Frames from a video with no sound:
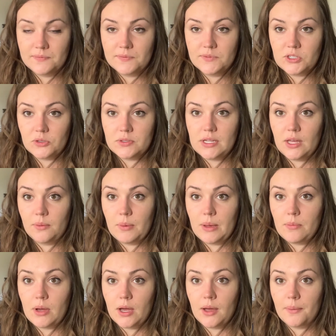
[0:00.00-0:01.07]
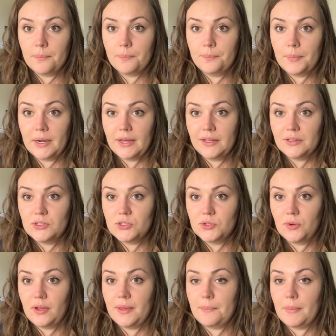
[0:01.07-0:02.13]
don't tell my mom, but I
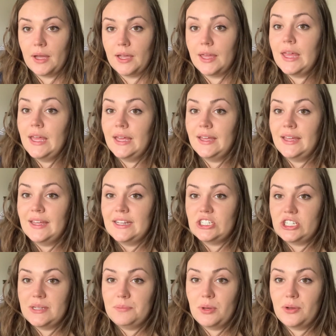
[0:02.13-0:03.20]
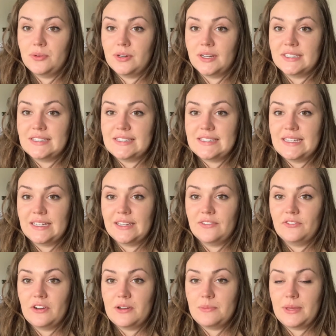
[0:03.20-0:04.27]
enjoy my cheapo nonstick
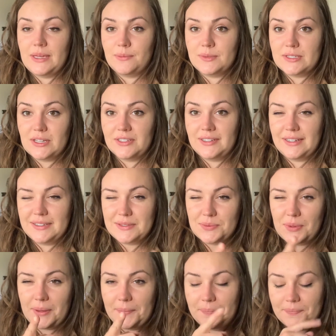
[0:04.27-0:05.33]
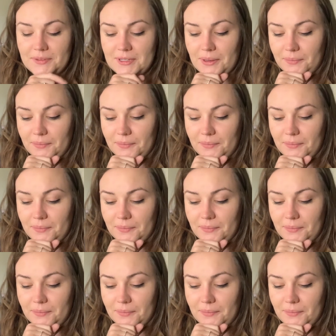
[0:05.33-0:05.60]
from Amazon as well. So